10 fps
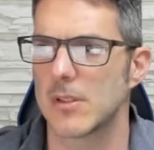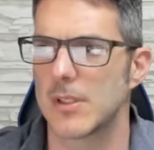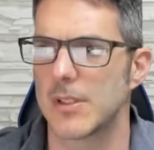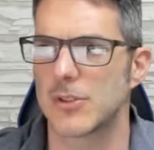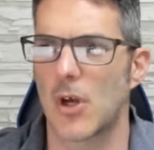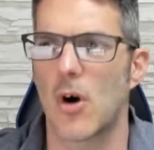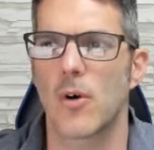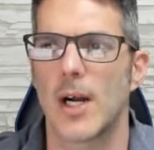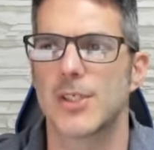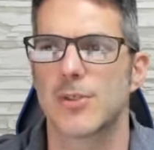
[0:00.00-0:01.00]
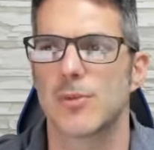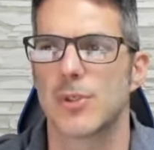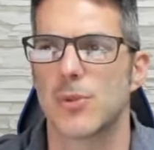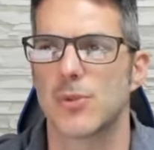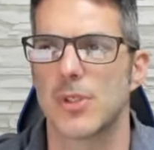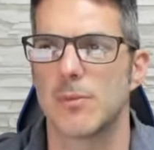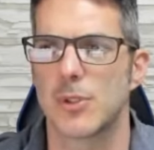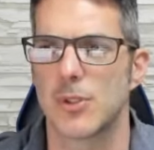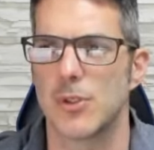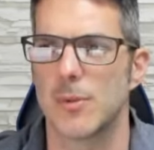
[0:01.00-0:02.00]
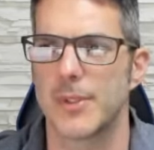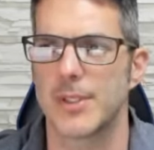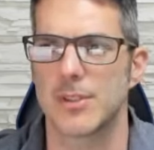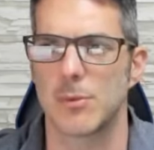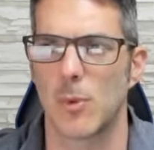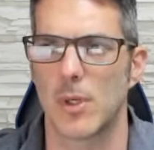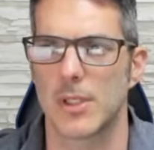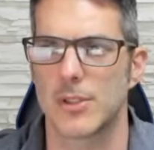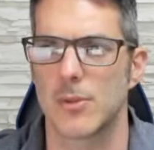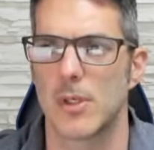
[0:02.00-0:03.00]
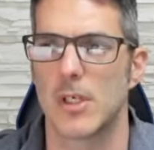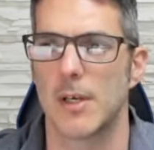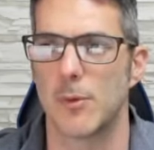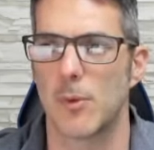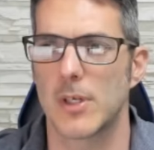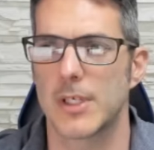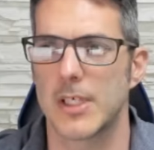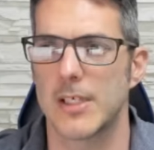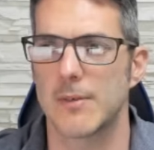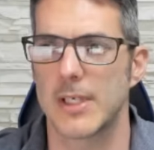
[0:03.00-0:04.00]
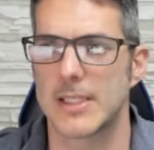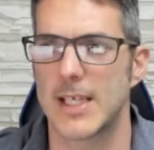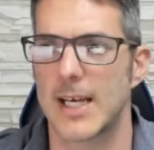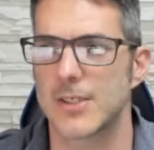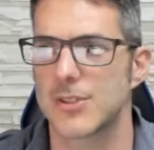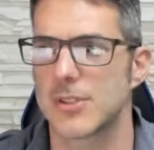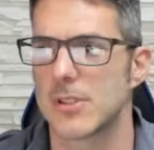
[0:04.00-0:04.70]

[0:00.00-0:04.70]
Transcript: there's all kinds of really cool stuff you can do with this if you wanted to. If you wanted to give like text